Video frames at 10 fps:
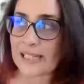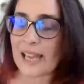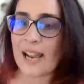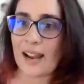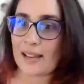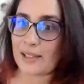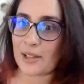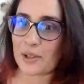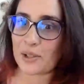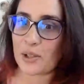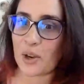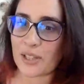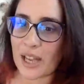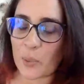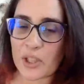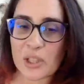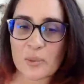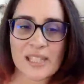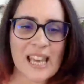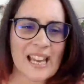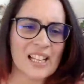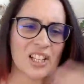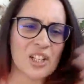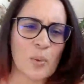as I say, I started to note down what she was saying,